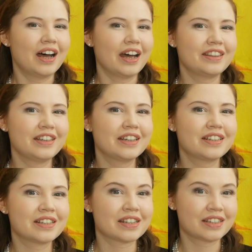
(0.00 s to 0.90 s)
I think
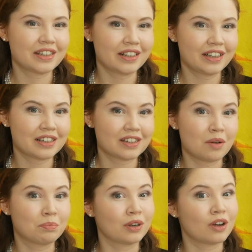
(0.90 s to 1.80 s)
it is a stunning
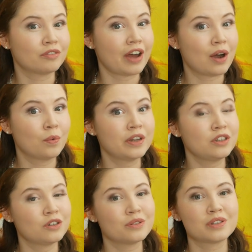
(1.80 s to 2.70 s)
example of how when
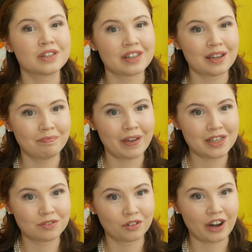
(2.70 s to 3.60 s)
you use the same
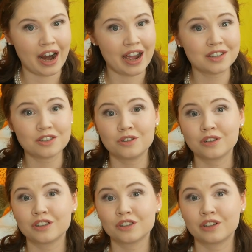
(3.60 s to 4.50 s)
base for a hat, you
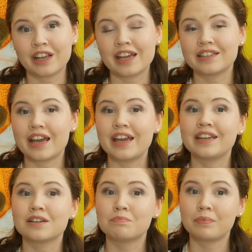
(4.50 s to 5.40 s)
can create
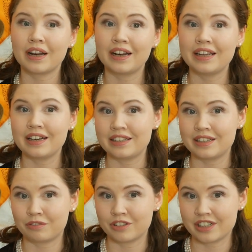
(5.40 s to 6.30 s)
a completely
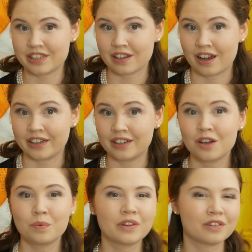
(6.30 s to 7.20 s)
different design
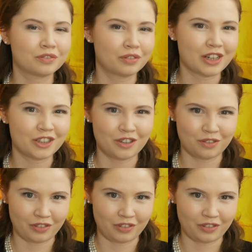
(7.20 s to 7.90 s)
with a fresh new